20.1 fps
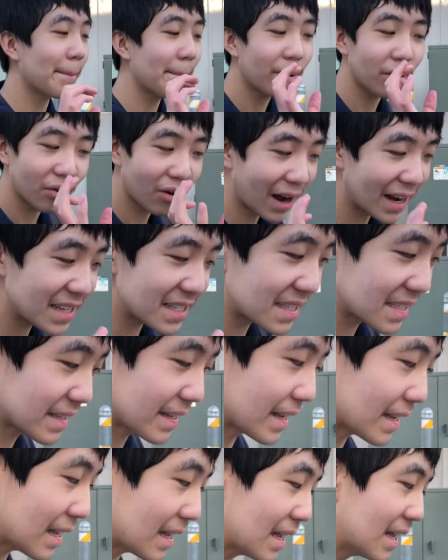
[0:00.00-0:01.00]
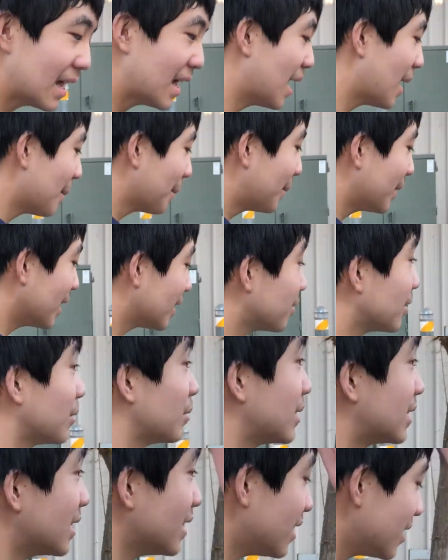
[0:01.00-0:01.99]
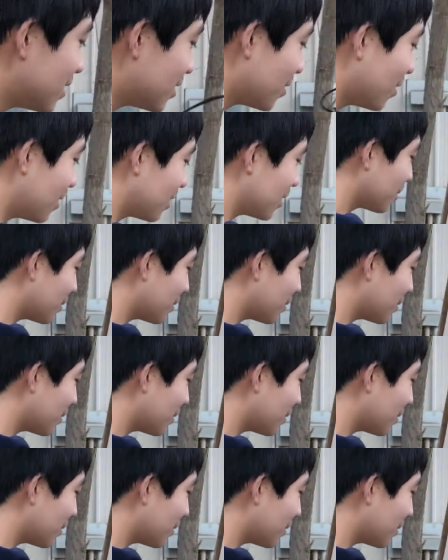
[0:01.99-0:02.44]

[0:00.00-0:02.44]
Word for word: pricey. But anyway, we did the tour of the